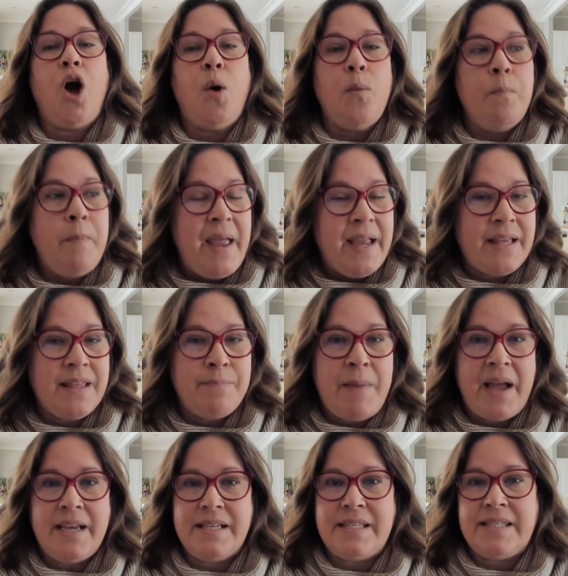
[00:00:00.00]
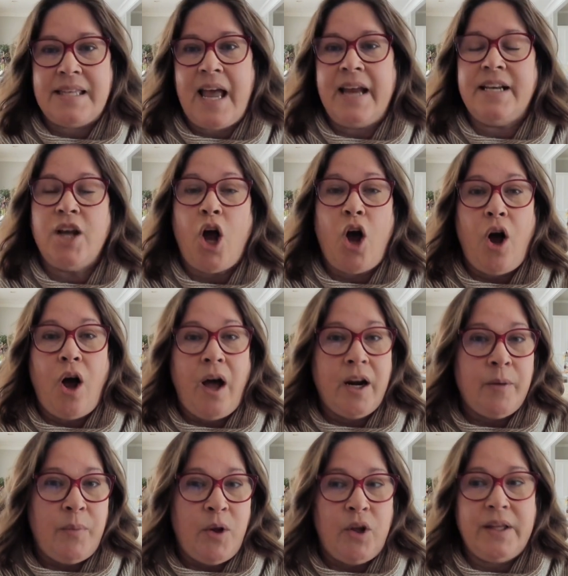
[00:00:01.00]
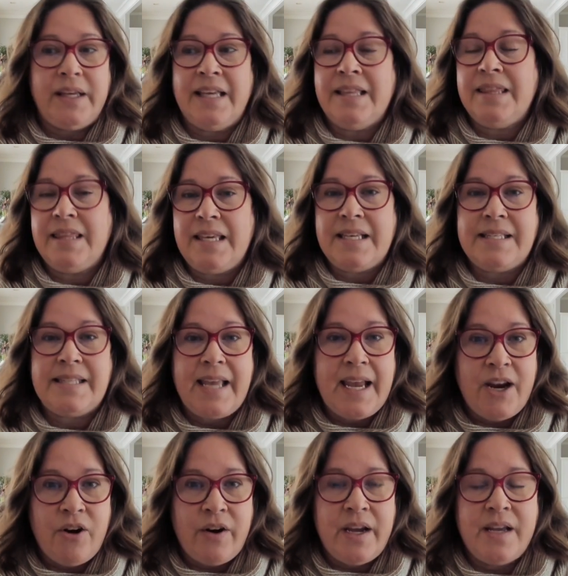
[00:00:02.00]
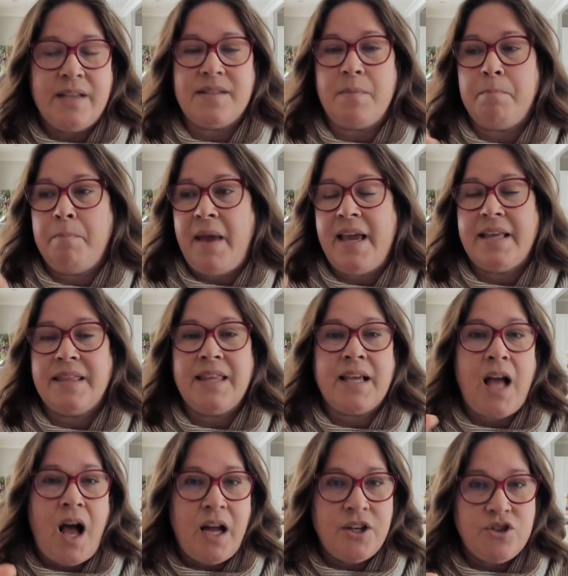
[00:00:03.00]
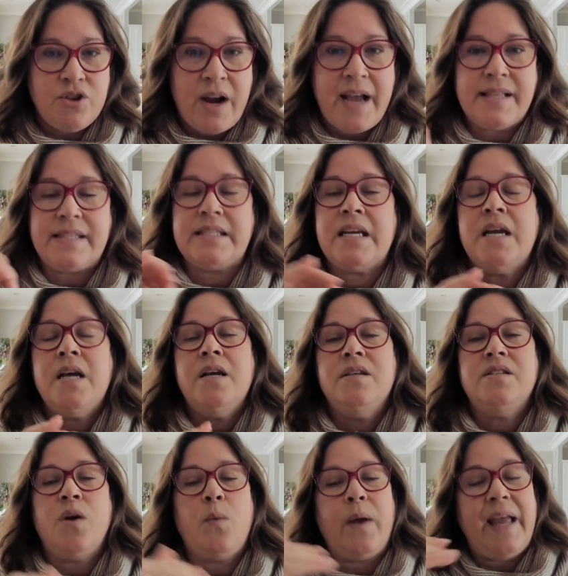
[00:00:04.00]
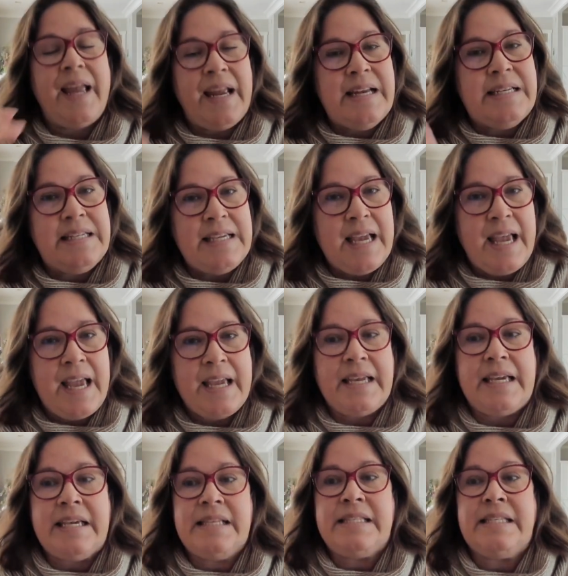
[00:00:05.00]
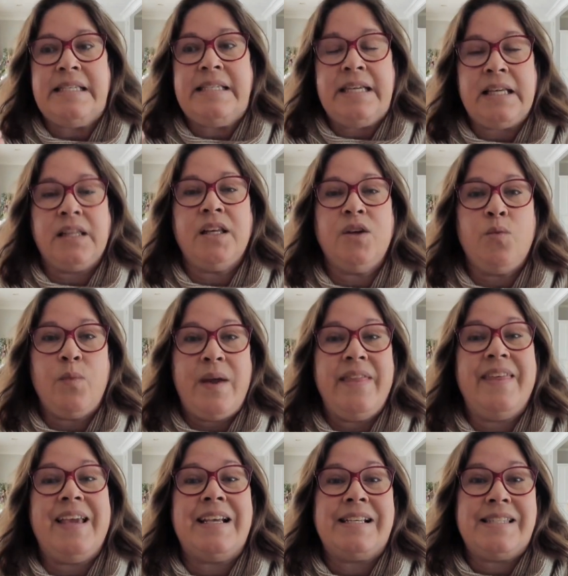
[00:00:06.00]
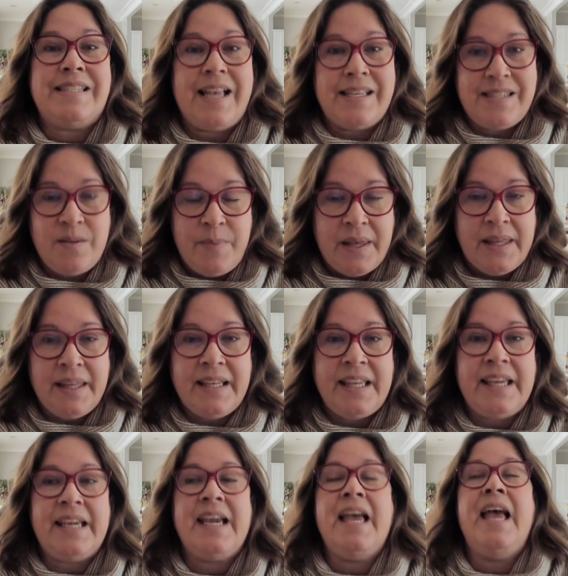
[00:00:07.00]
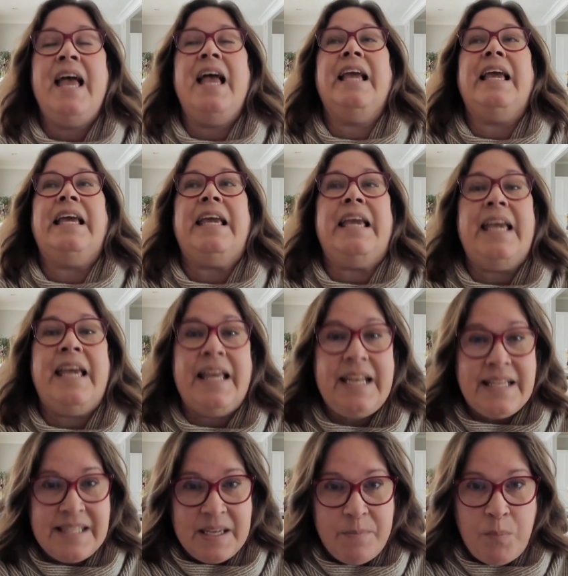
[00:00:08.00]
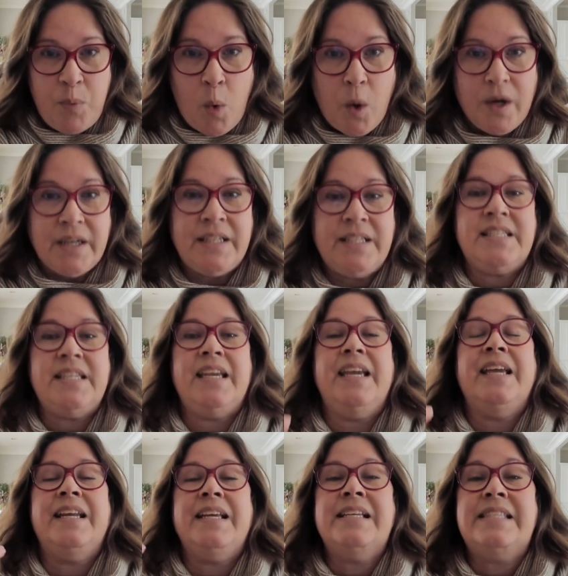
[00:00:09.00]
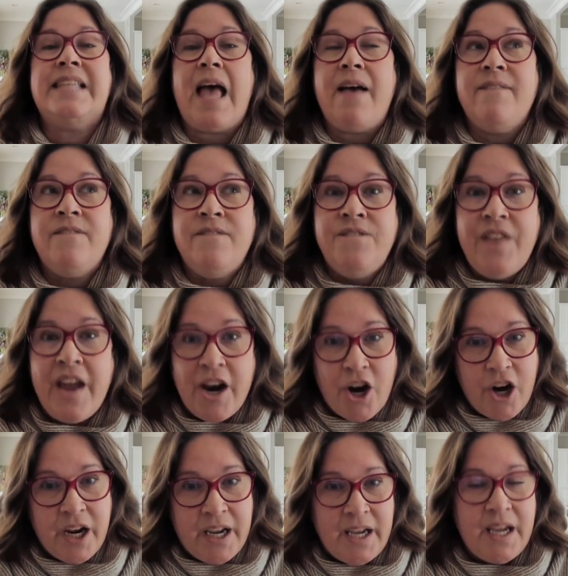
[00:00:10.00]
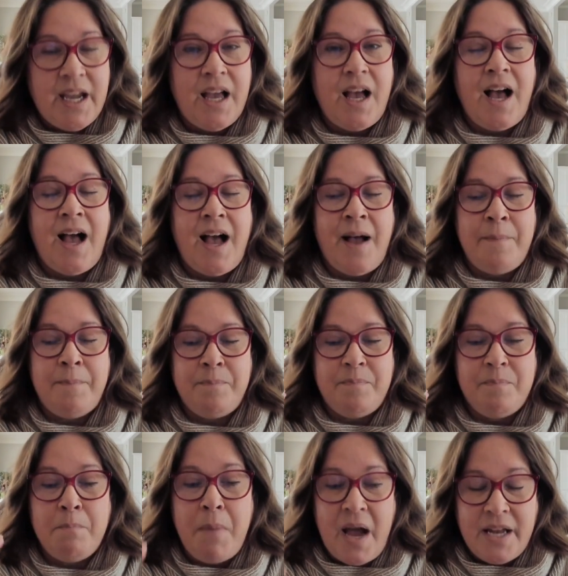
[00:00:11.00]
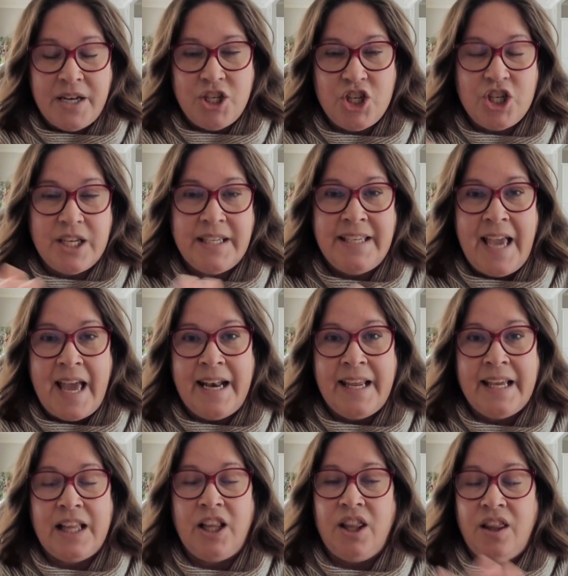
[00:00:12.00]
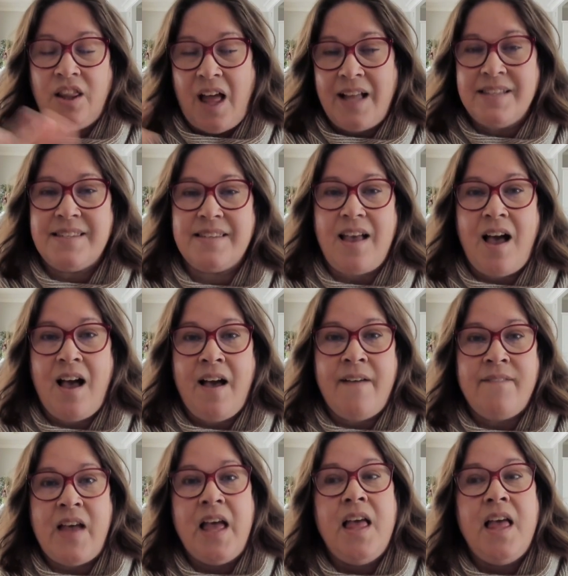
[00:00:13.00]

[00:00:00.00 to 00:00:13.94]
Make my site audible in these areas. Make the contrast. So, ADA is dealing with accessibility. It is important. It is very um, much, getting lots of